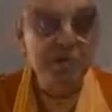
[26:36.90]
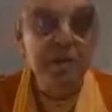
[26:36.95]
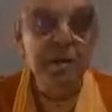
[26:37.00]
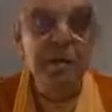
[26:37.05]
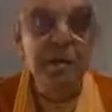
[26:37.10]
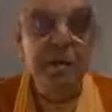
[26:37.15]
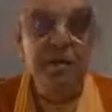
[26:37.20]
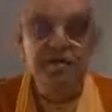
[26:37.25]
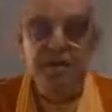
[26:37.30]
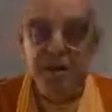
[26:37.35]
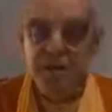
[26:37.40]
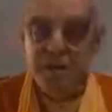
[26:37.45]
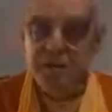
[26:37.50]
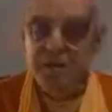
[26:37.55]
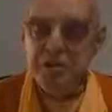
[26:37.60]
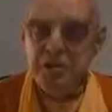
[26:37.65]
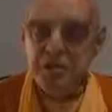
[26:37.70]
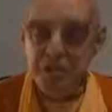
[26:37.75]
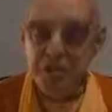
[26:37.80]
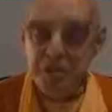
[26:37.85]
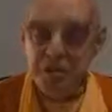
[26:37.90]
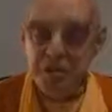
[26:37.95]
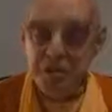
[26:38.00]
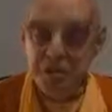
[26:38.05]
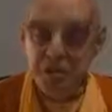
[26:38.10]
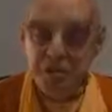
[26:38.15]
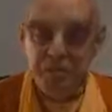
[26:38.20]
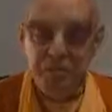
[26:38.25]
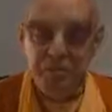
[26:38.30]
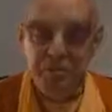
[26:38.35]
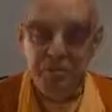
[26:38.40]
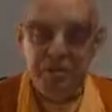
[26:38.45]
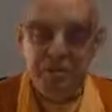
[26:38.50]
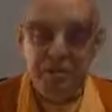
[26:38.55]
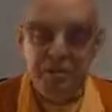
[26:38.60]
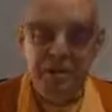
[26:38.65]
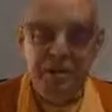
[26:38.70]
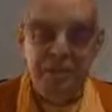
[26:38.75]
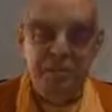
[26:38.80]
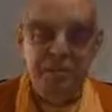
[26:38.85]
ringing very sweetly,
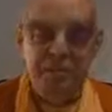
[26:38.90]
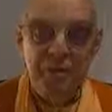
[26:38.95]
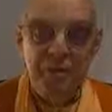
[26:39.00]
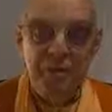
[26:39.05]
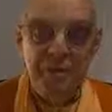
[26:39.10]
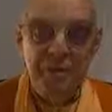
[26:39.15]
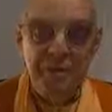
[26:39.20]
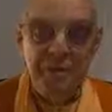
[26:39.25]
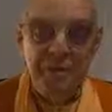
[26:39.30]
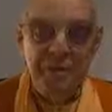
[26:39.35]
a